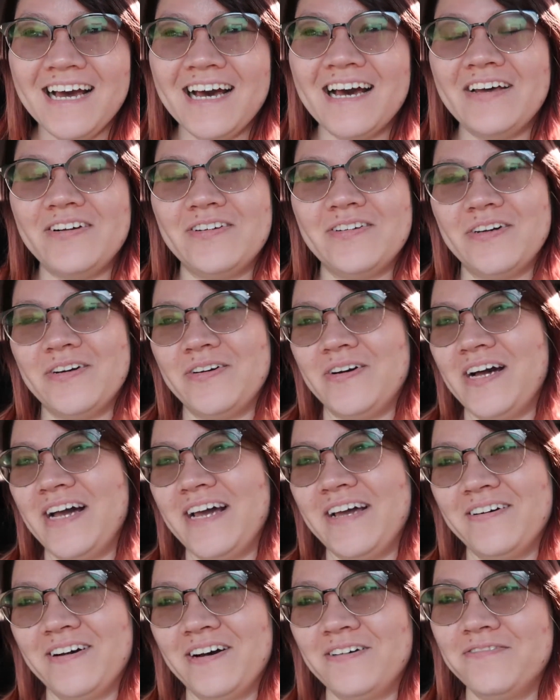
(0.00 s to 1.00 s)
I don't know,
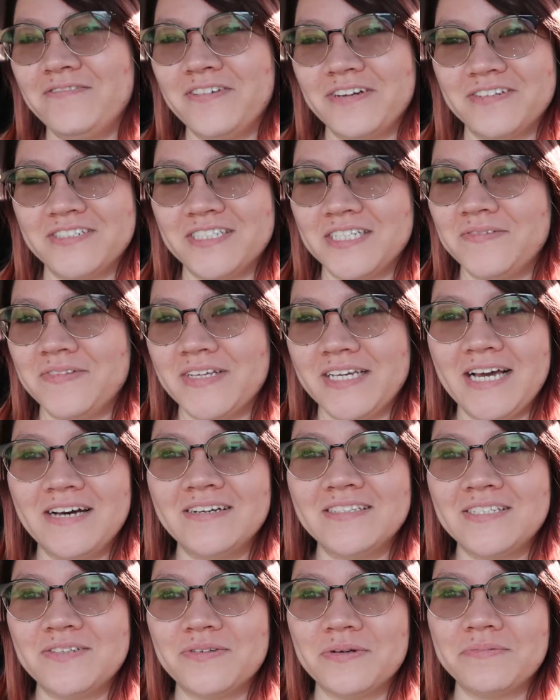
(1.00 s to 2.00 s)
I, will figure something
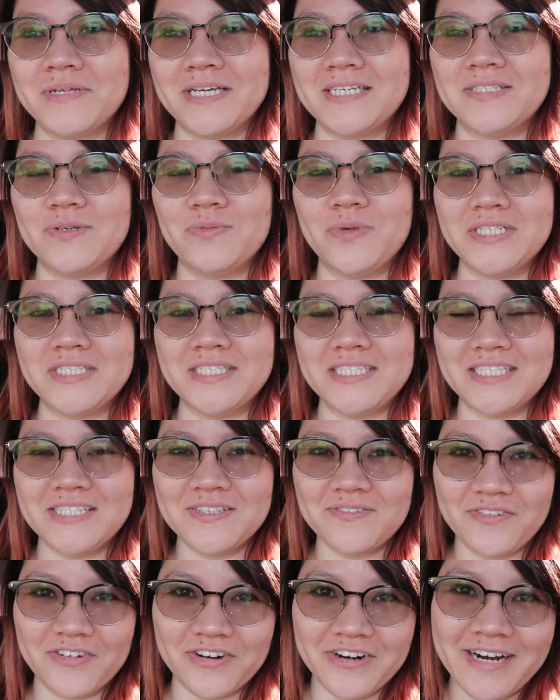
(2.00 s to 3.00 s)
out to replace the
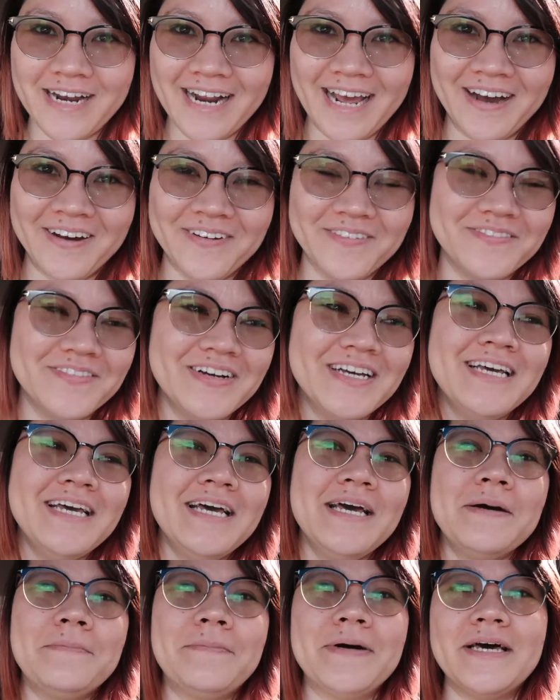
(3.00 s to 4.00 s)
onesies for now.
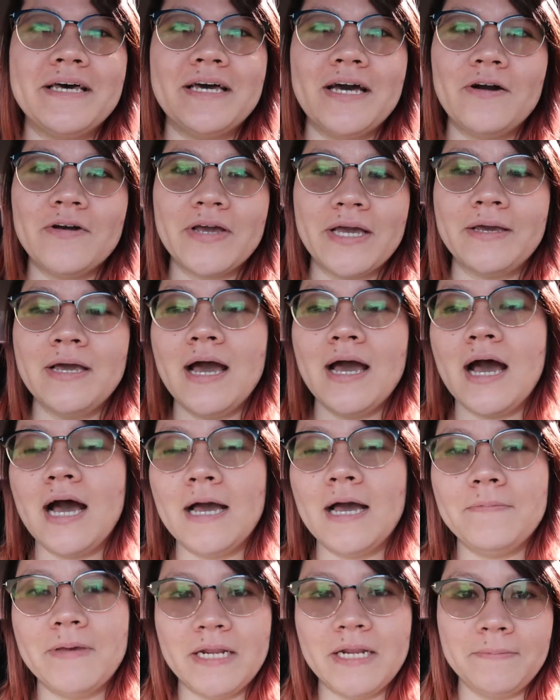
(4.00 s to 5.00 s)
But okay,
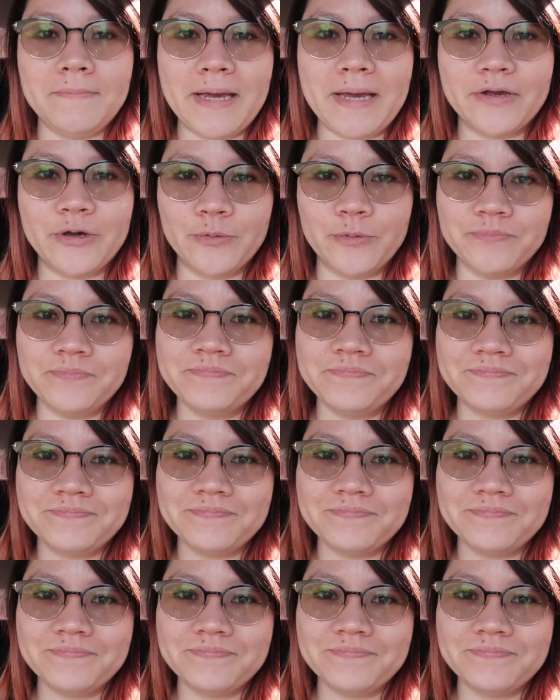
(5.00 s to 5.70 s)
I'm heading back home.